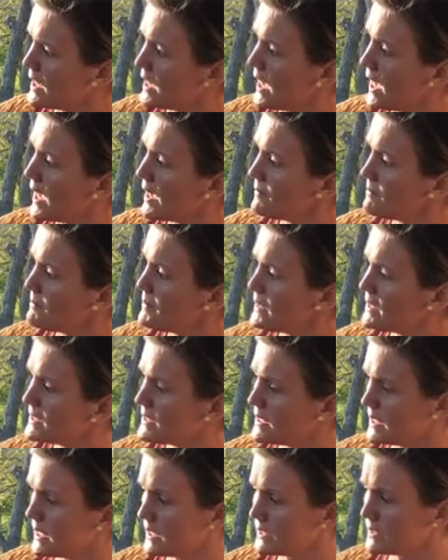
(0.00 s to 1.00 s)
I'm
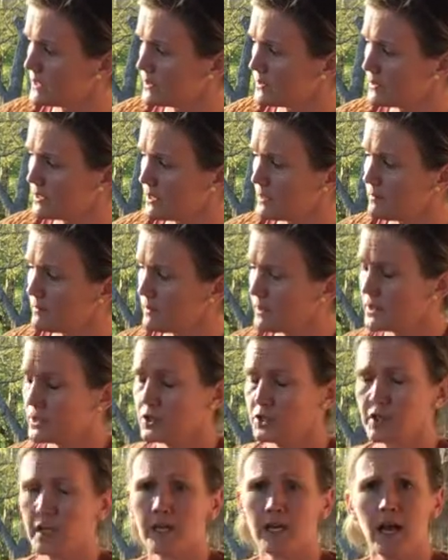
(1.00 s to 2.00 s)
busy, I told him.
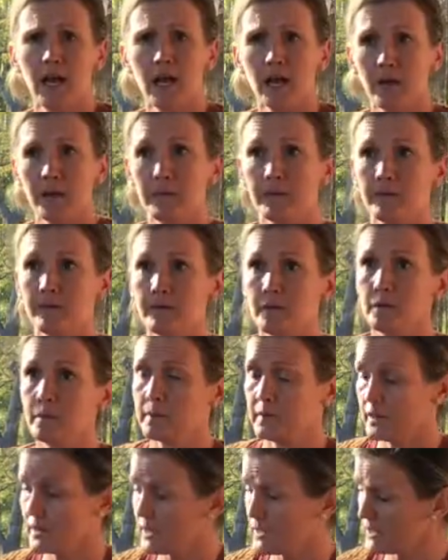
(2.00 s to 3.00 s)
Shut up, if you
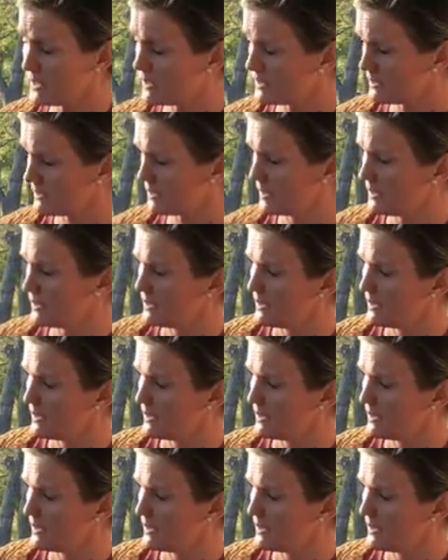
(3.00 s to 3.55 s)
please.